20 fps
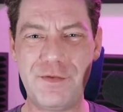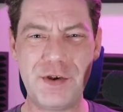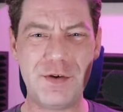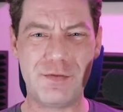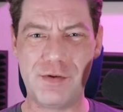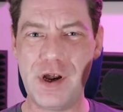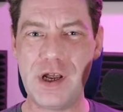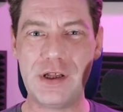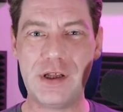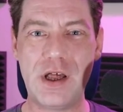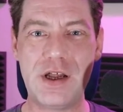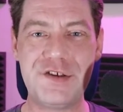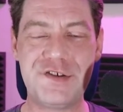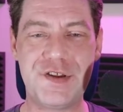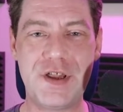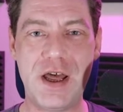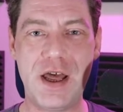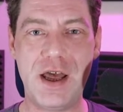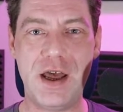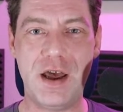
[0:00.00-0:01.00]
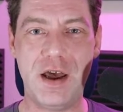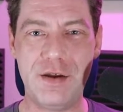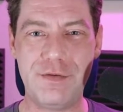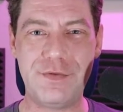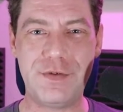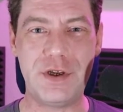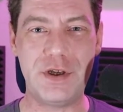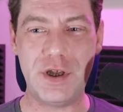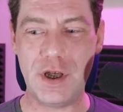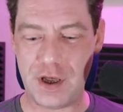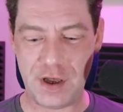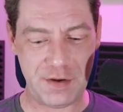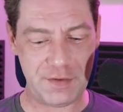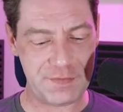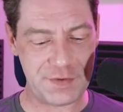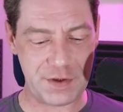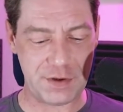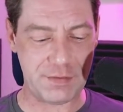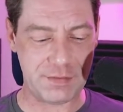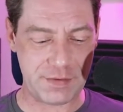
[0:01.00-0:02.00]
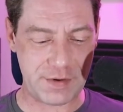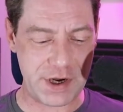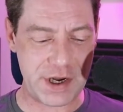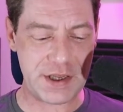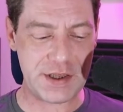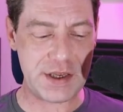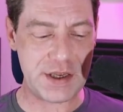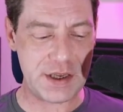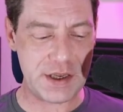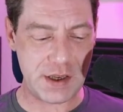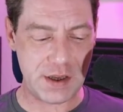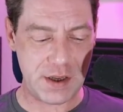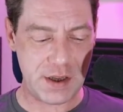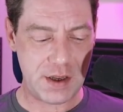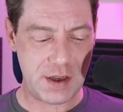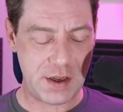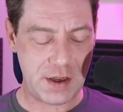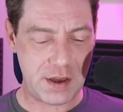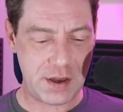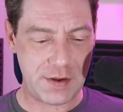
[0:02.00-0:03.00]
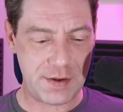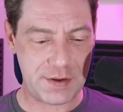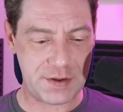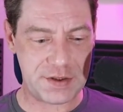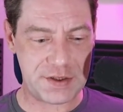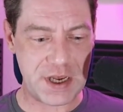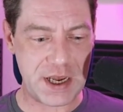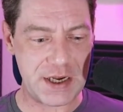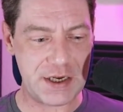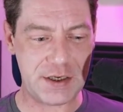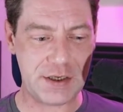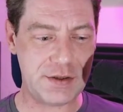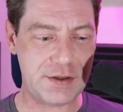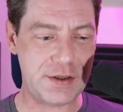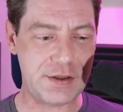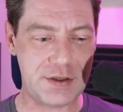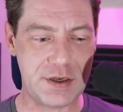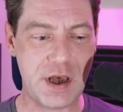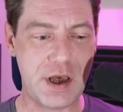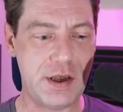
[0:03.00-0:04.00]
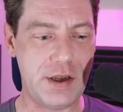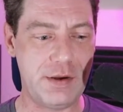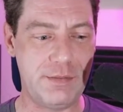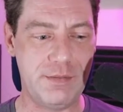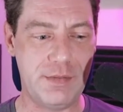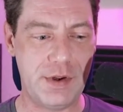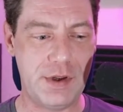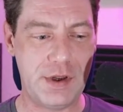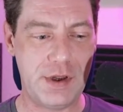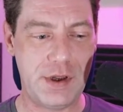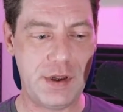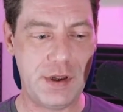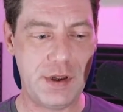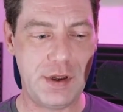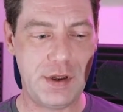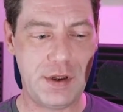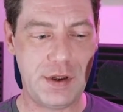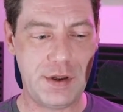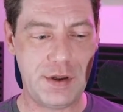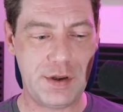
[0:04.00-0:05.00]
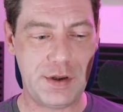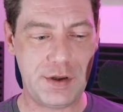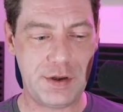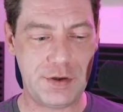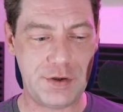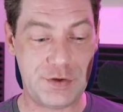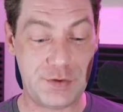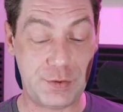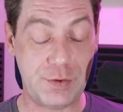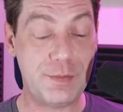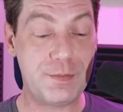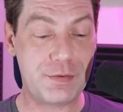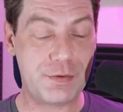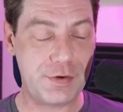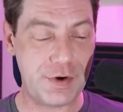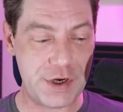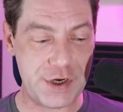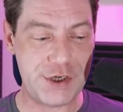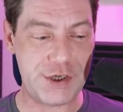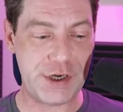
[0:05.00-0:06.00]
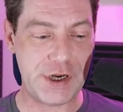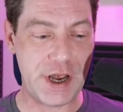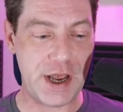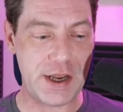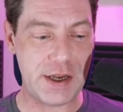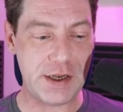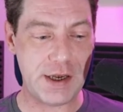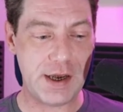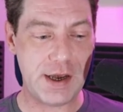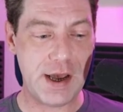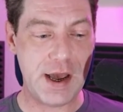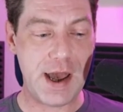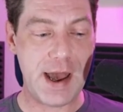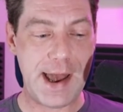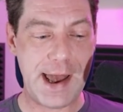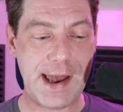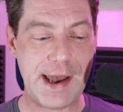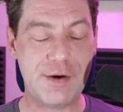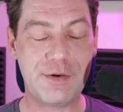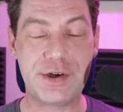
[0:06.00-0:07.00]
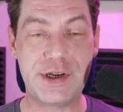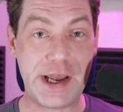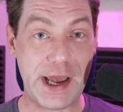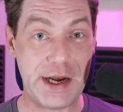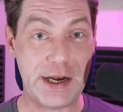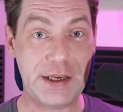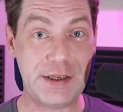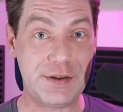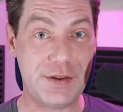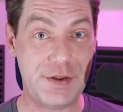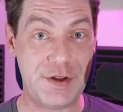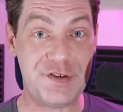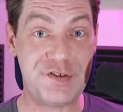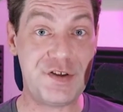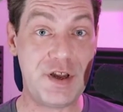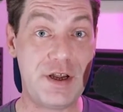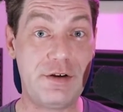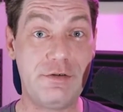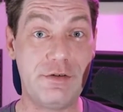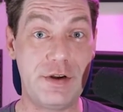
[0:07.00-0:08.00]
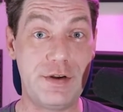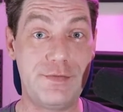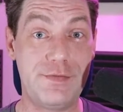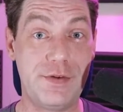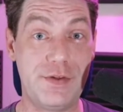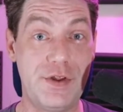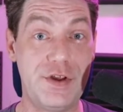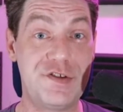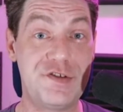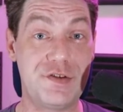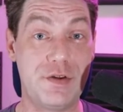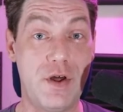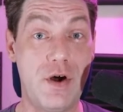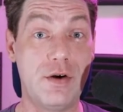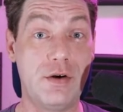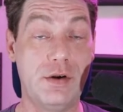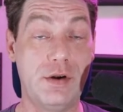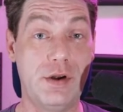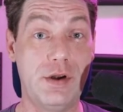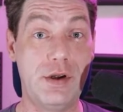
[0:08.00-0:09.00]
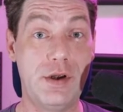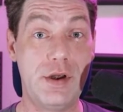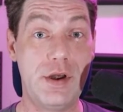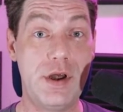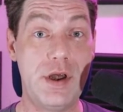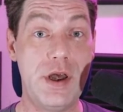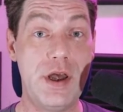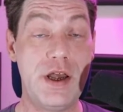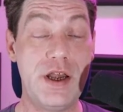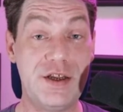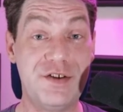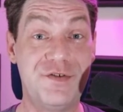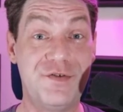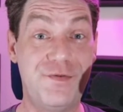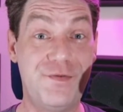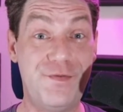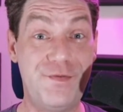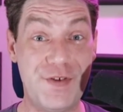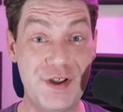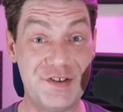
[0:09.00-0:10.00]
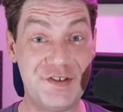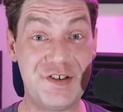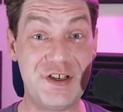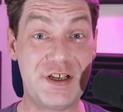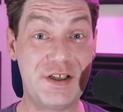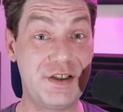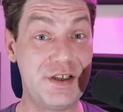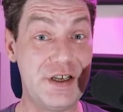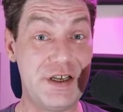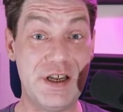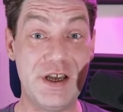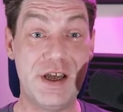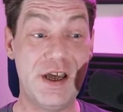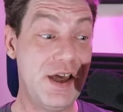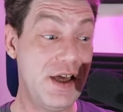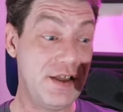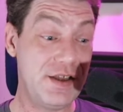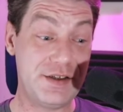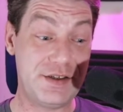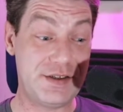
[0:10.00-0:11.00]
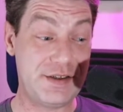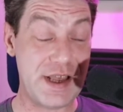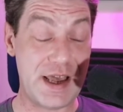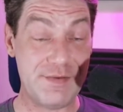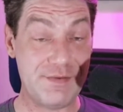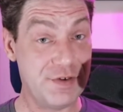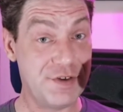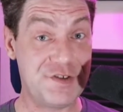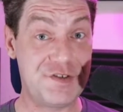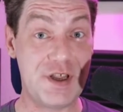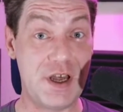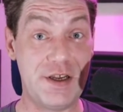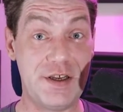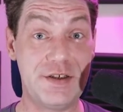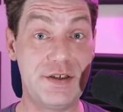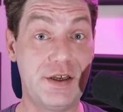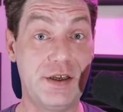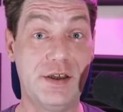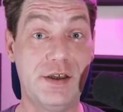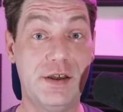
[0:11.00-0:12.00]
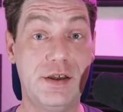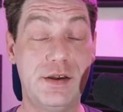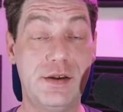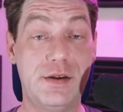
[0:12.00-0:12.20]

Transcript: you realized that? Have you really taken the time to appreciate how getting this angry for this long is physically devastating?